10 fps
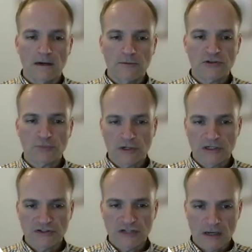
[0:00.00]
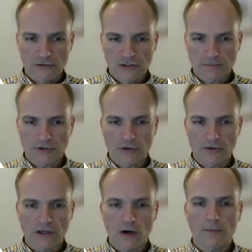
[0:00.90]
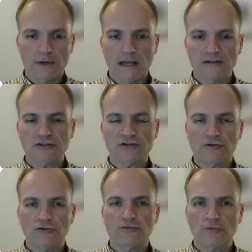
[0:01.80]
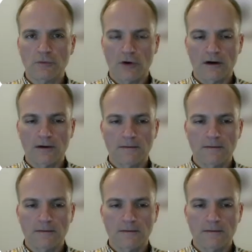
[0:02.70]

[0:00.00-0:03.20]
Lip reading: We just wanted to see how just purely open access journals would work.